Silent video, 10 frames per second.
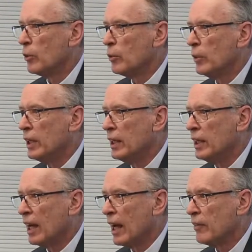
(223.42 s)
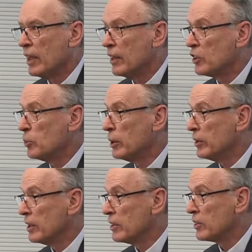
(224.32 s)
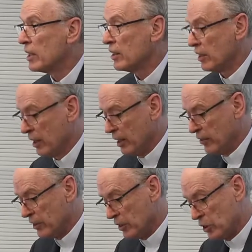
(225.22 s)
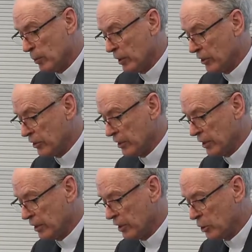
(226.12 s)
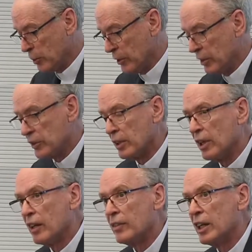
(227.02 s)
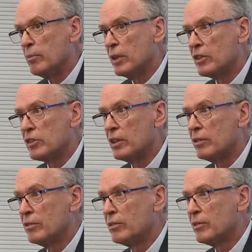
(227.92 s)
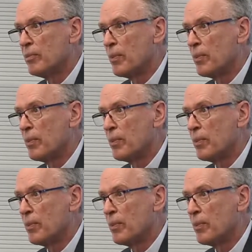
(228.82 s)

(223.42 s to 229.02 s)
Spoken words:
we have that experience, that very similar to experience that I've had myself.